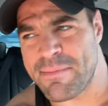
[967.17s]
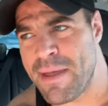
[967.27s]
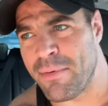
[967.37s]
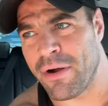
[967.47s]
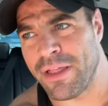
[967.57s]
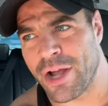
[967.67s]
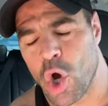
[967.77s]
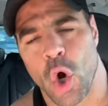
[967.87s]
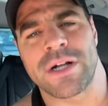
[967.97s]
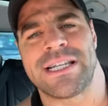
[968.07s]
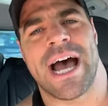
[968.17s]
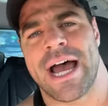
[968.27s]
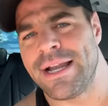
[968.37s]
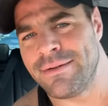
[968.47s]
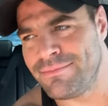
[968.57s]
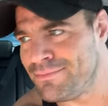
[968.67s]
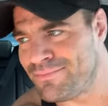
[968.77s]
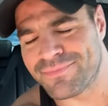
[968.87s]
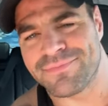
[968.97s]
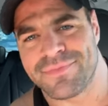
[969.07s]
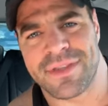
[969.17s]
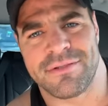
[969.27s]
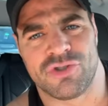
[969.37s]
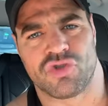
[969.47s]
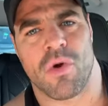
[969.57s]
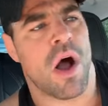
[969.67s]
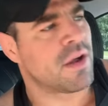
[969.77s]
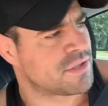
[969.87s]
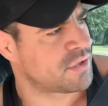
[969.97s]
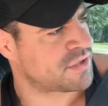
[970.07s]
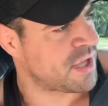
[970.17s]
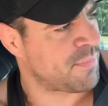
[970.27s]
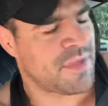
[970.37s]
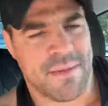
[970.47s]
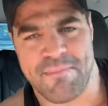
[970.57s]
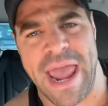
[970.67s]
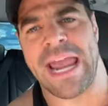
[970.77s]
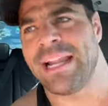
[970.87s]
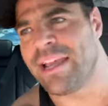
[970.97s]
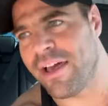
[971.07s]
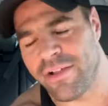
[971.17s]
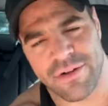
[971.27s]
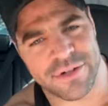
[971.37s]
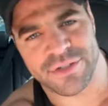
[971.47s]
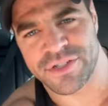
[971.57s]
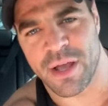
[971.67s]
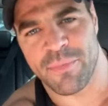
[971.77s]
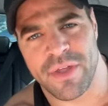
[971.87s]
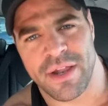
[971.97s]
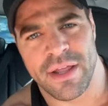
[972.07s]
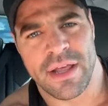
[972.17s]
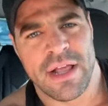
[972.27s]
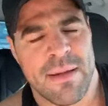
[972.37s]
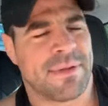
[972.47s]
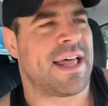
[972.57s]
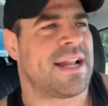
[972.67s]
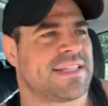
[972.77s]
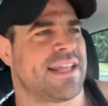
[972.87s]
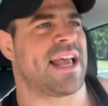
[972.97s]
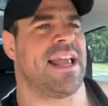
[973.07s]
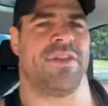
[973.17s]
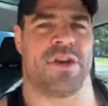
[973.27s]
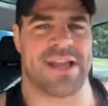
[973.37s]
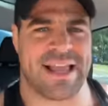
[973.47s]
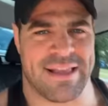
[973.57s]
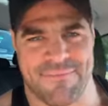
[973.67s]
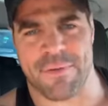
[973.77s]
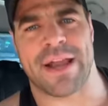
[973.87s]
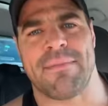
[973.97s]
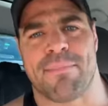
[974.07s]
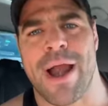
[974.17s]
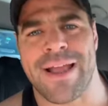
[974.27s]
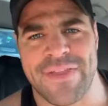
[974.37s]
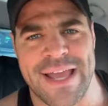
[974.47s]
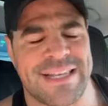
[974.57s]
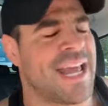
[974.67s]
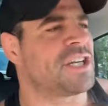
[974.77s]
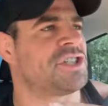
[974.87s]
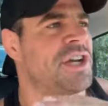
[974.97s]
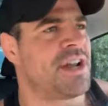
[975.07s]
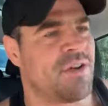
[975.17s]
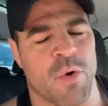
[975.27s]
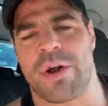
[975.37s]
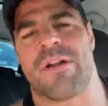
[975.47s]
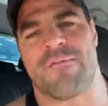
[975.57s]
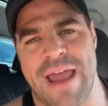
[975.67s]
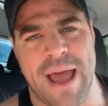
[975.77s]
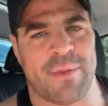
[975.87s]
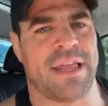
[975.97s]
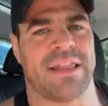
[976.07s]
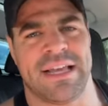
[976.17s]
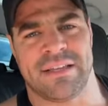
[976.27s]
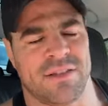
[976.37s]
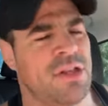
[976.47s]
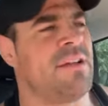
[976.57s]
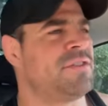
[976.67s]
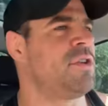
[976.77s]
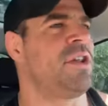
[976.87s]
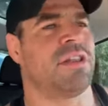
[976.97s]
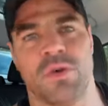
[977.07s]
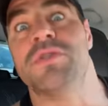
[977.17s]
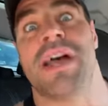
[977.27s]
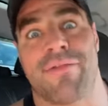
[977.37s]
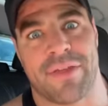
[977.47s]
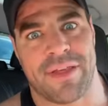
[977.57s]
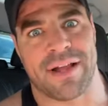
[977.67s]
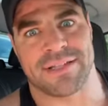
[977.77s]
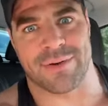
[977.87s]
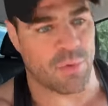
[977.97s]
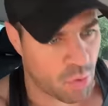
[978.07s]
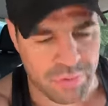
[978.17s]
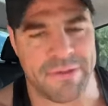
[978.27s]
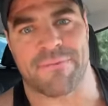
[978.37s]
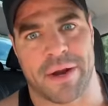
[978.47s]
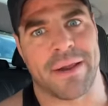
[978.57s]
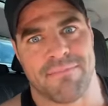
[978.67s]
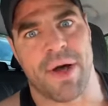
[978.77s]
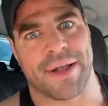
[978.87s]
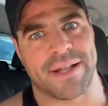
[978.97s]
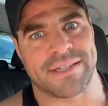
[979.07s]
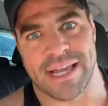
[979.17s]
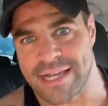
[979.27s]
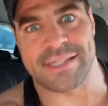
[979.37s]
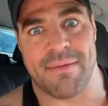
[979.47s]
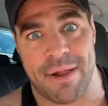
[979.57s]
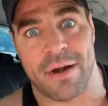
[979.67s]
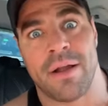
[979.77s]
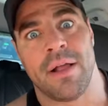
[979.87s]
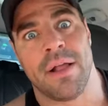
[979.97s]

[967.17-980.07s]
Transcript: people are like hooked on drugs or something, painkillers or something, but then it's like either you freaking break the addiction or your family leaves you and you lose everything. It's like, well, holy freaking buckets, I guess I better